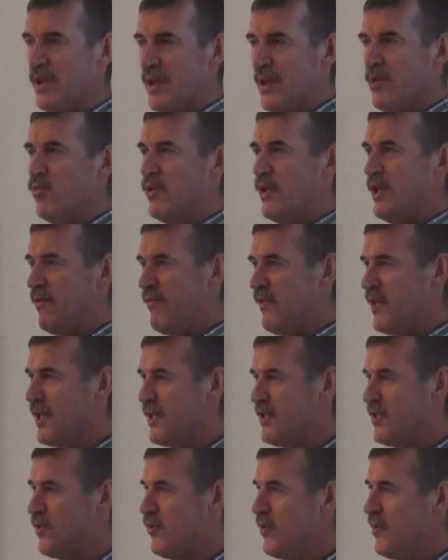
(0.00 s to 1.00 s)
and would give the
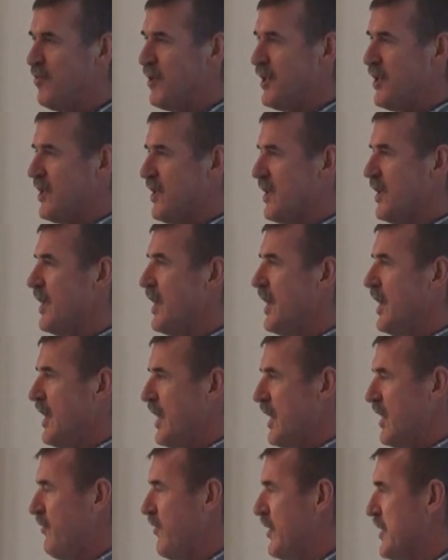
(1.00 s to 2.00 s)
answer immediately.
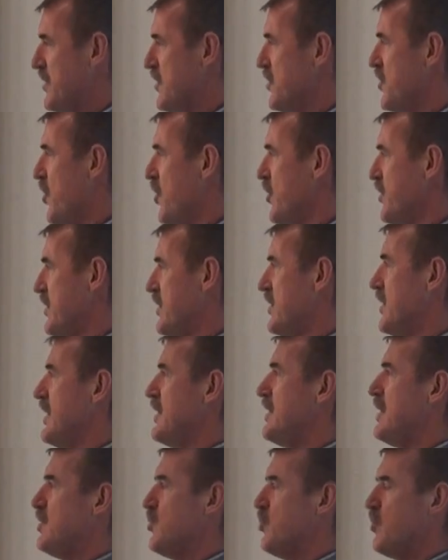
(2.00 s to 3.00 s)
If it's not, then
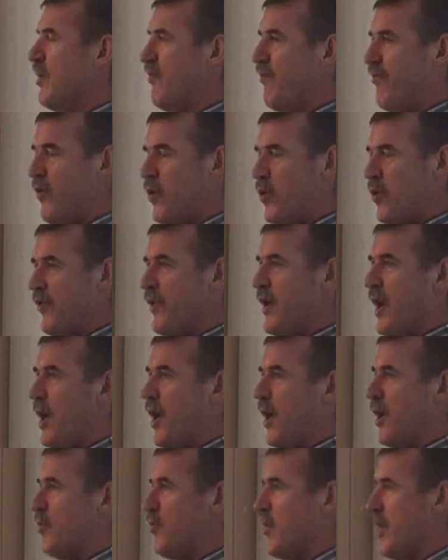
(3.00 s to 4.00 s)
it will follow the
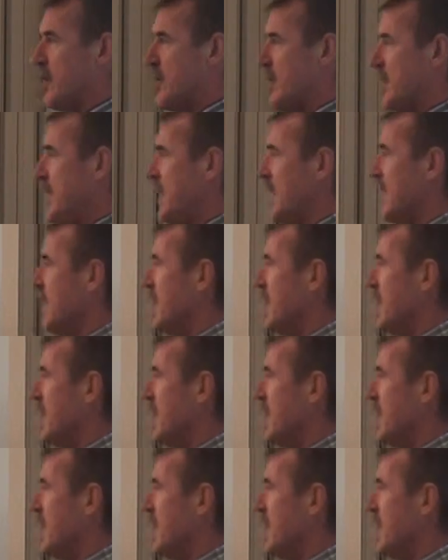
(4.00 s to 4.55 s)
hierarchy.